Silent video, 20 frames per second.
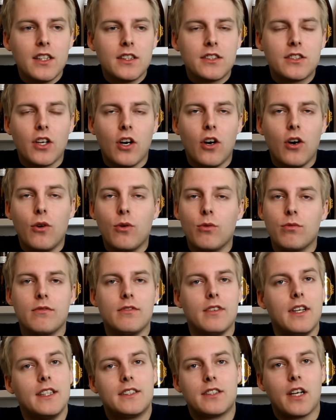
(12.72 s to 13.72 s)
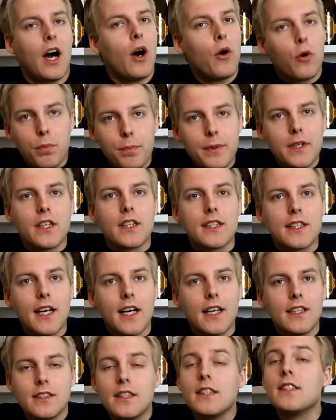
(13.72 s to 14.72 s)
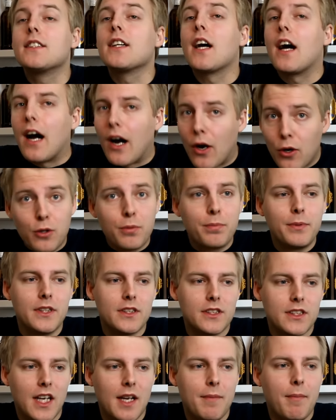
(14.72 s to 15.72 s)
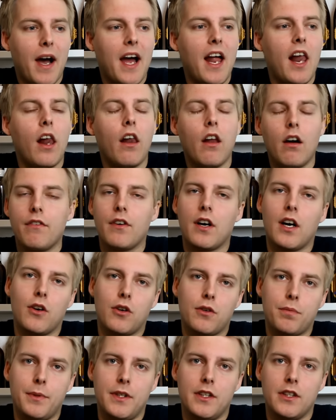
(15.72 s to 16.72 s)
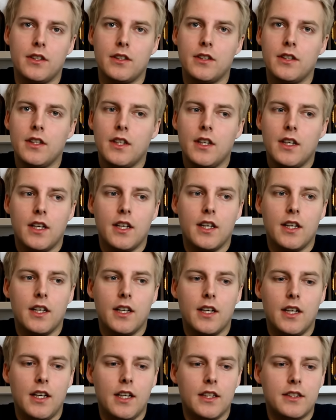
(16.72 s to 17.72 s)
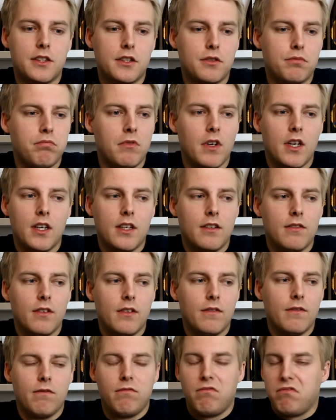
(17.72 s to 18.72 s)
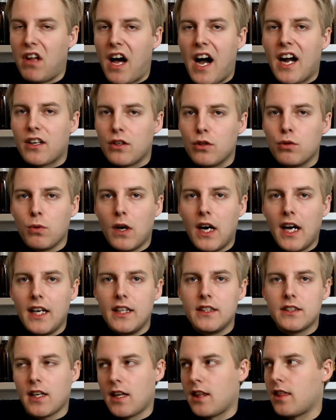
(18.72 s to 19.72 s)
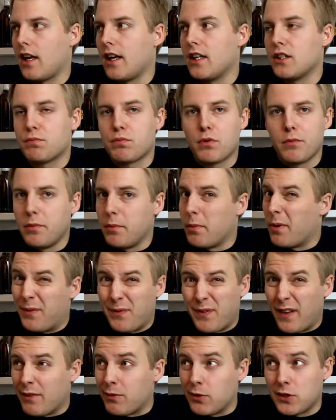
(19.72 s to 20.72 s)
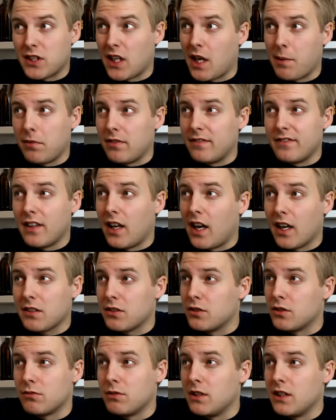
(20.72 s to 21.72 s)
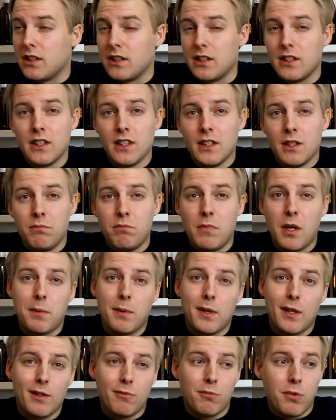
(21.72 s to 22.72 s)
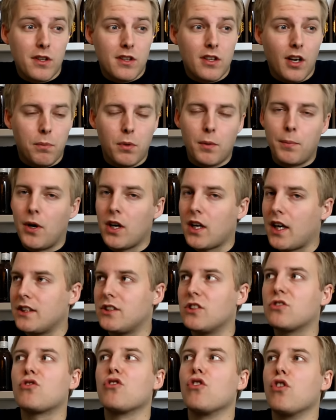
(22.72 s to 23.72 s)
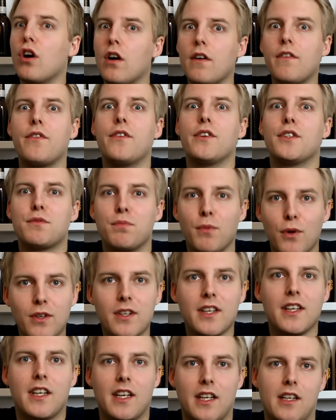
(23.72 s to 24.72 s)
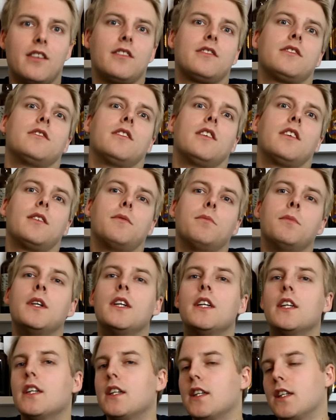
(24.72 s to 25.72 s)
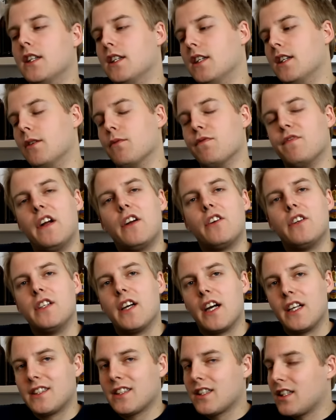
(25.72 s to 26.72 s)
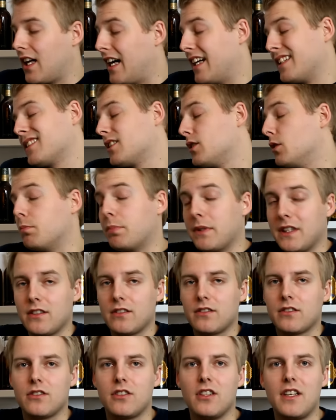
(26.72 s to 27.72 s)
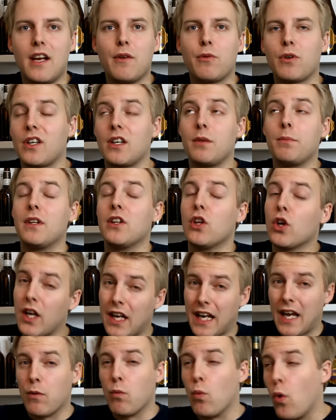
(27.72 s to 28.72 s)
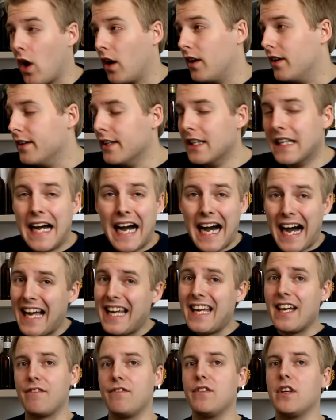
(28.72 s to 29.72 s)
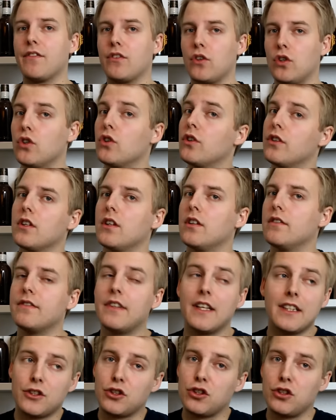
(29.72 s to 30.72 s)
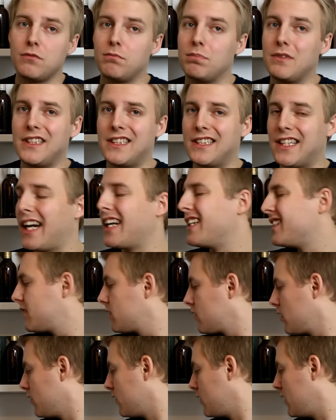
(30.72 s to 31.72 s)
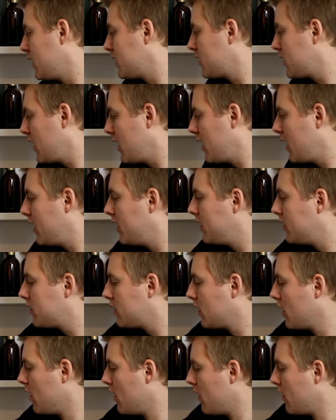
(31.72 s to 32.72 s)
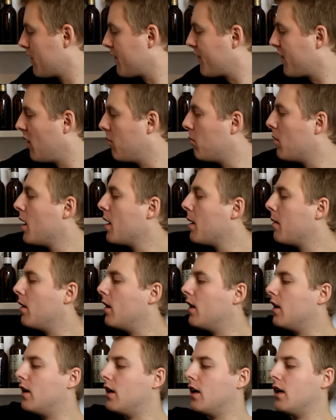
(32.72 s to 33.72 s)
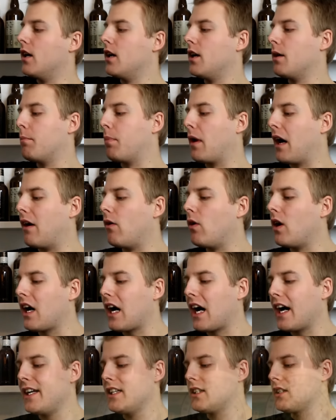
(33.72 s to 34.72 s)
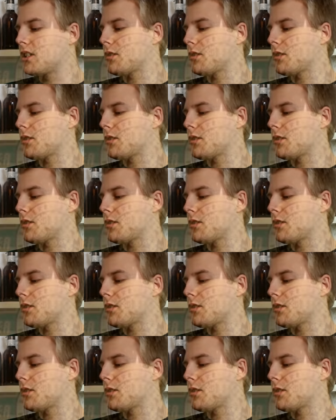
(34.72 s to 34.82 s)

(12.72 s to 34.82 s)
so it's Rauchbier guys it's a Rauchbier time I love Rauchbier uh, it's lager wise I think it's probably my favorite type of lager really maybe with Doppelbock I just love the smoky character on him uh, very nice classical beer. So today we're going to be looking at one I have never heard of that should be nice. So this is from uh, Brauerei